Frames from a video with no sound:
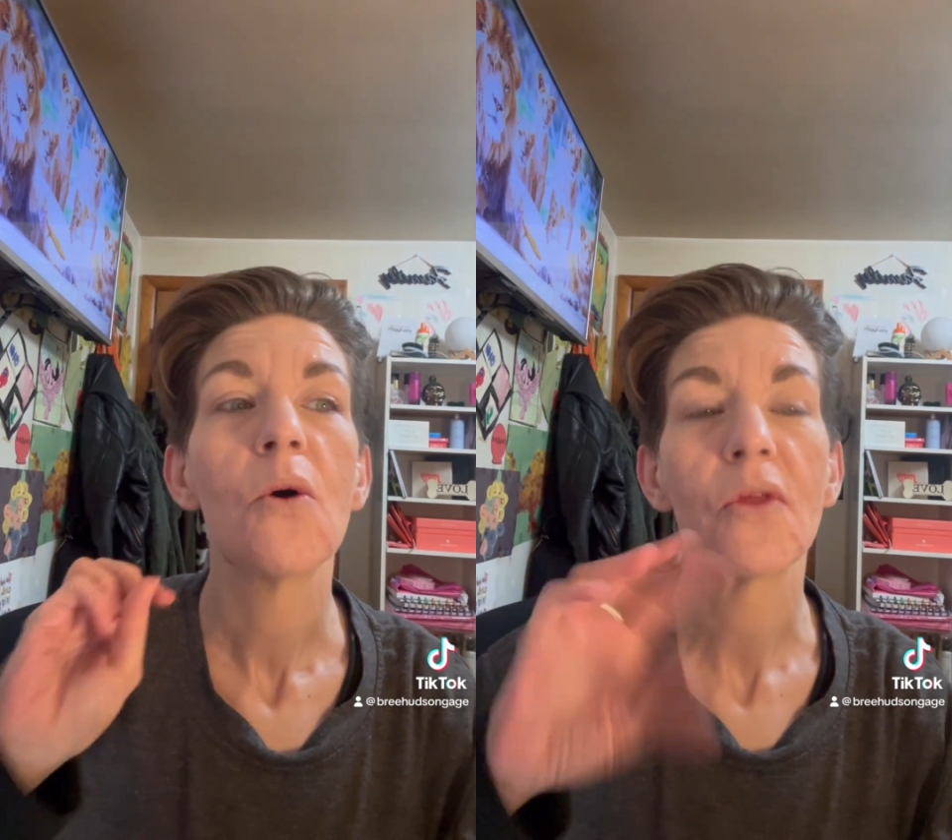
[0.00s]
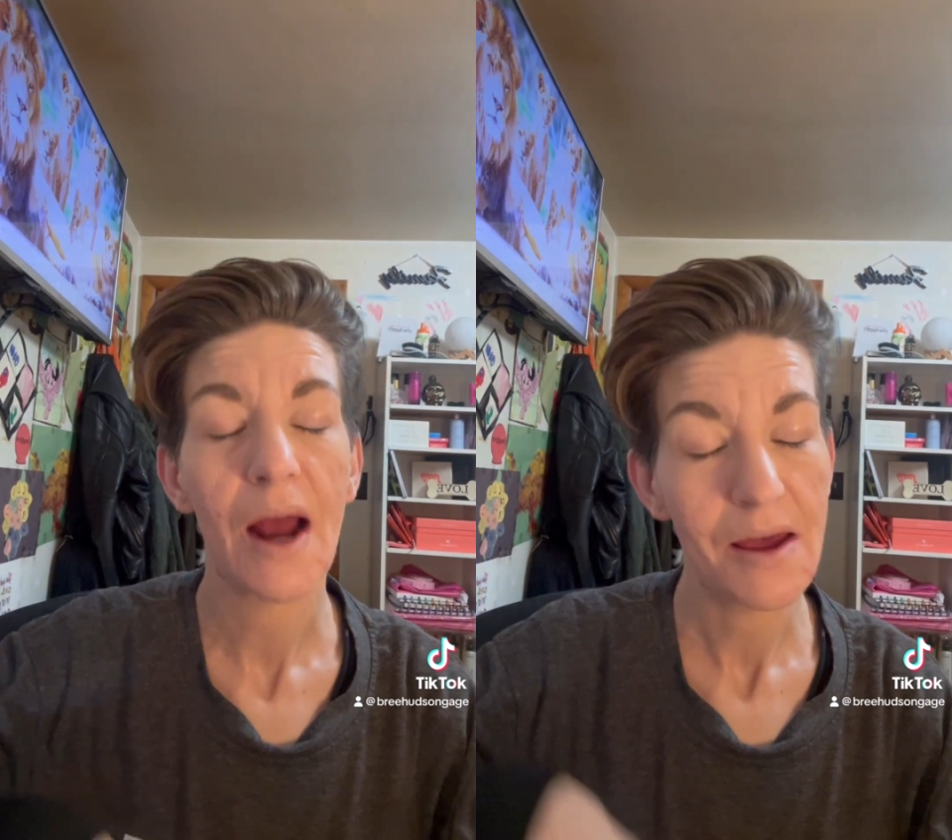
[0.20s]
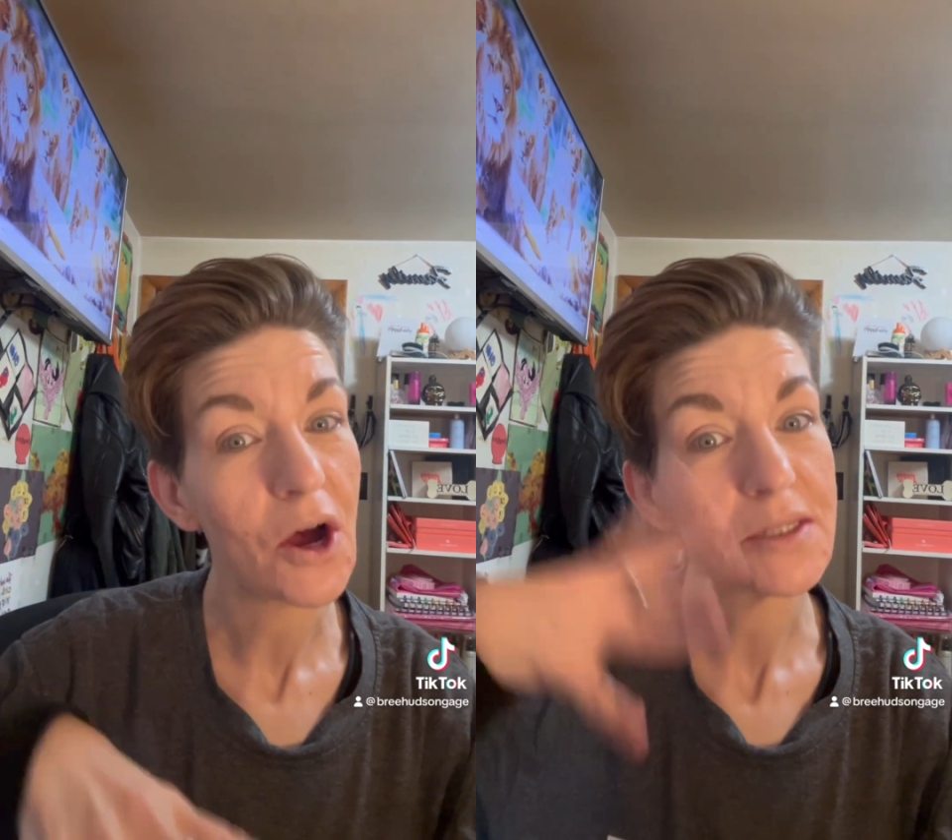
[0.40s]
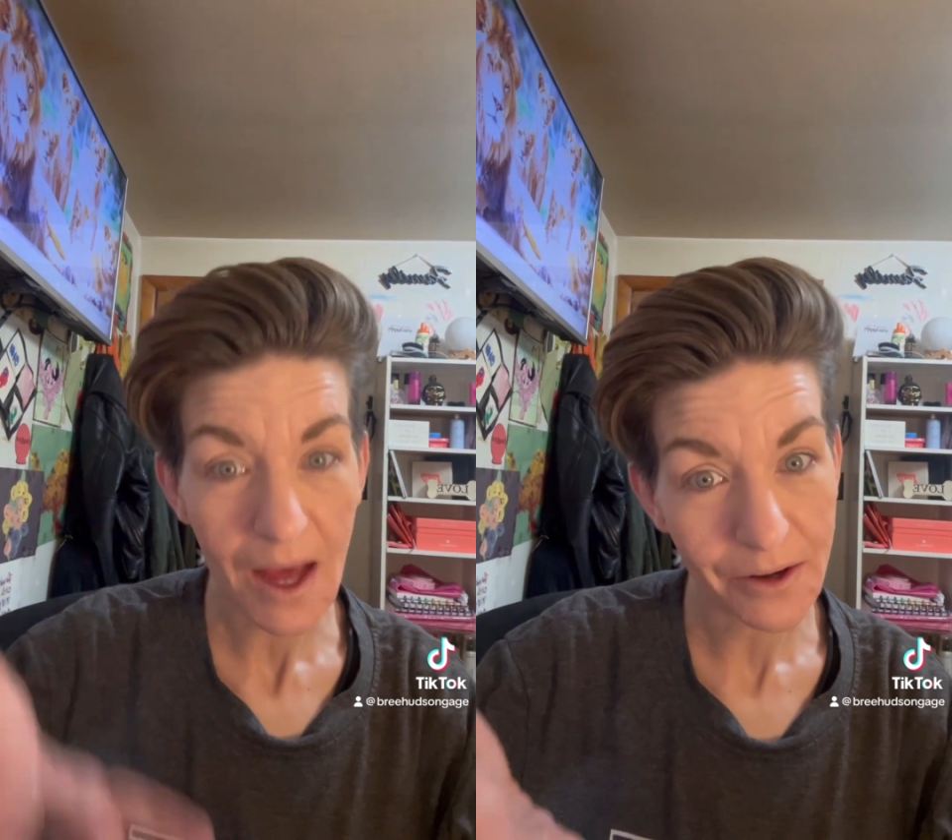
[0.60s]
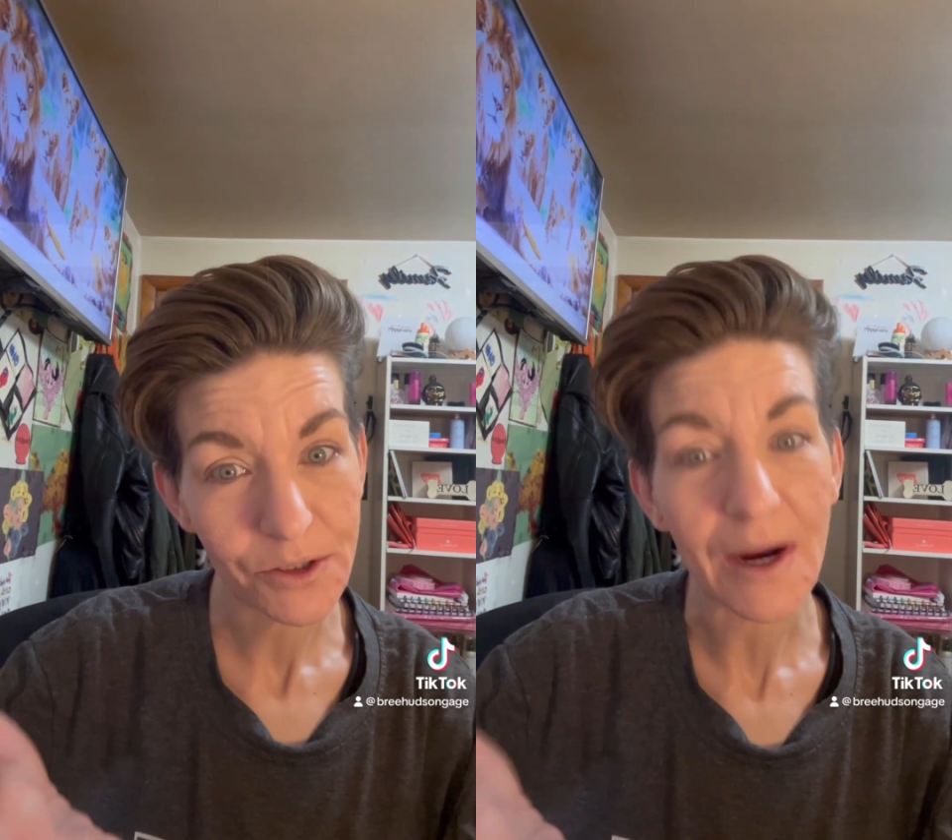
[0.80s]
Well, then I had gone to
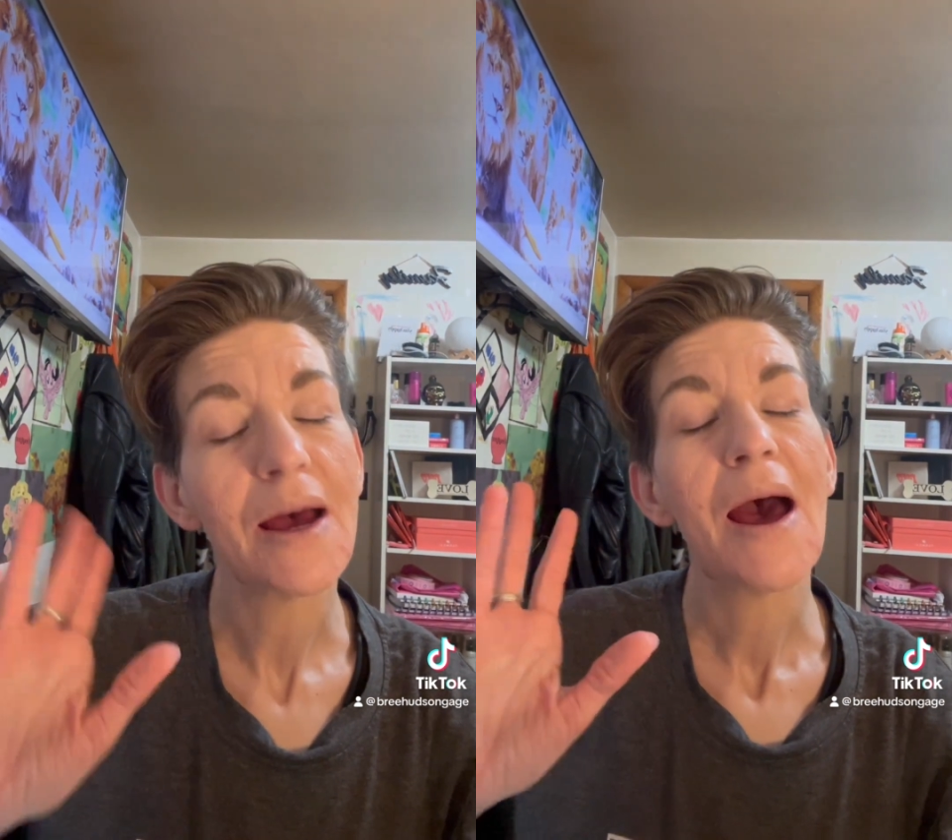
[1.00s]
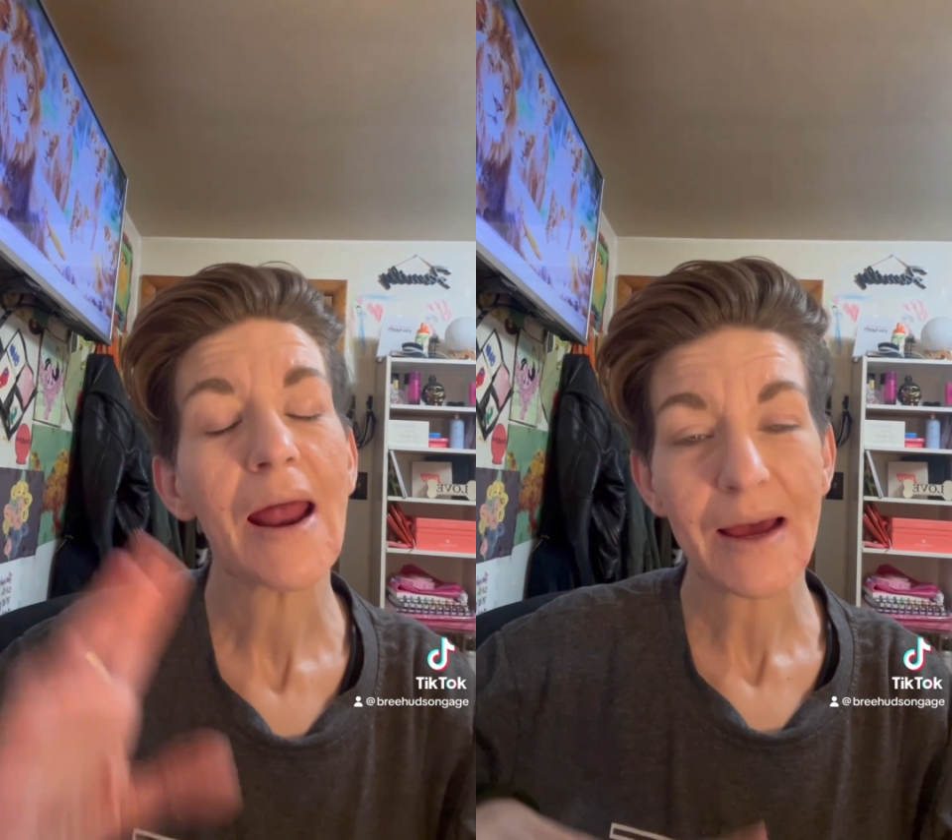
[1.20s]
Dollar Tree, and